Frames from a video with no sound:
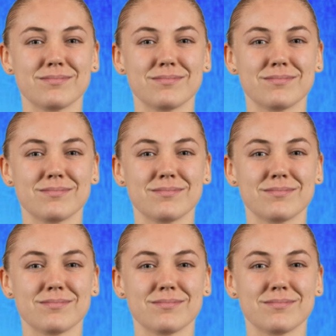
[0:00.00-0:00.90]

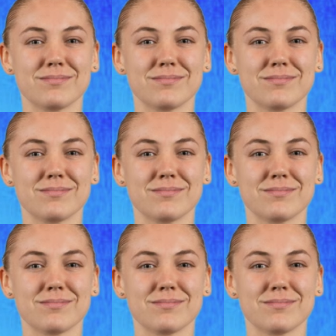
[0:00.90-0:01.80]

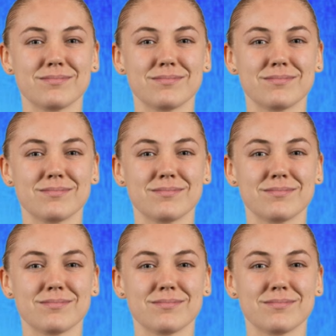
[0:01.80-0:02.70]

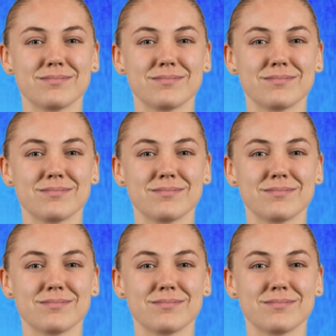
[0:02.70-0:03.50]
[no speech]